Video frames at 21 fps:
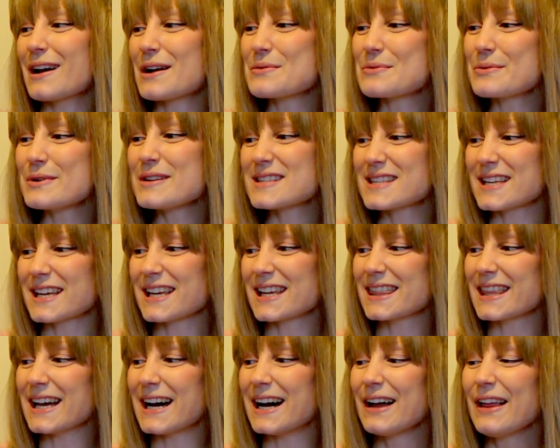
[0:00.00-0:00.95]
I always
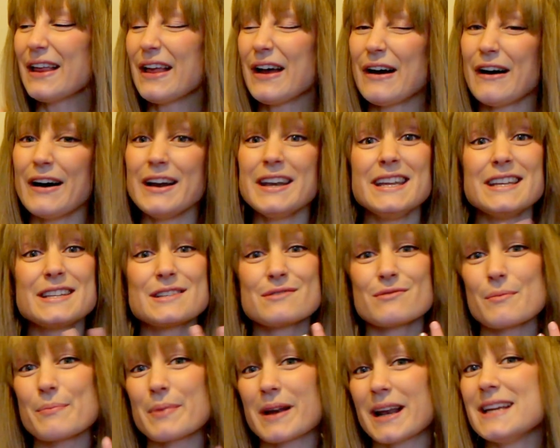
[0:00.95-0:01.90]
think that I need
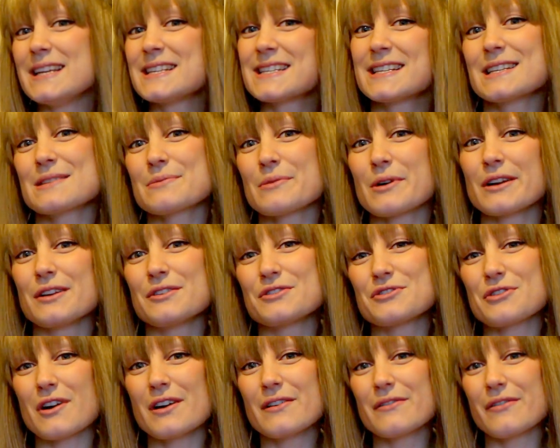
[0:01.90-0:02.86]
to replace this one and
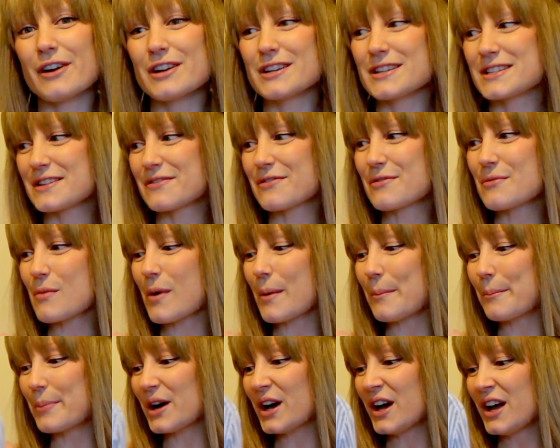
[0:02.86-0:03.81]
try and find a different
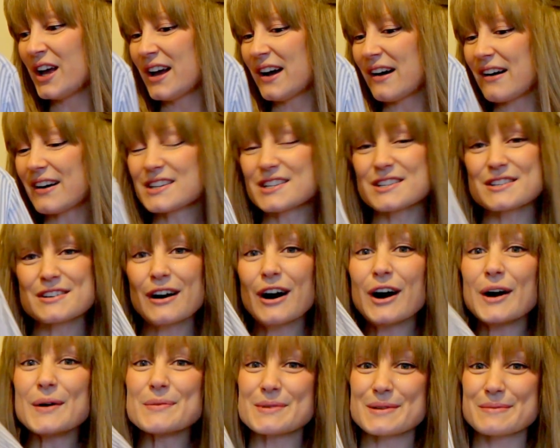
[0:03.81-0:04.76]
one, but I just
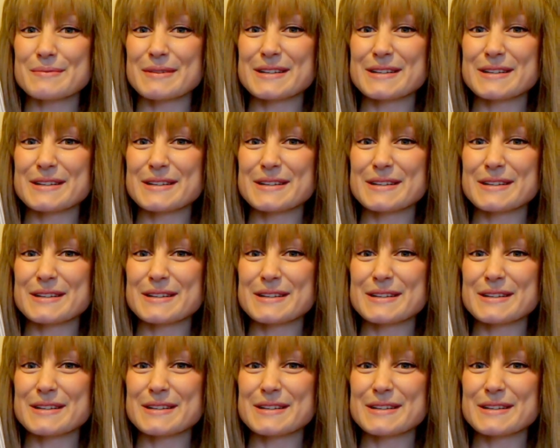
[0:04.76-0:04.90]
can't bring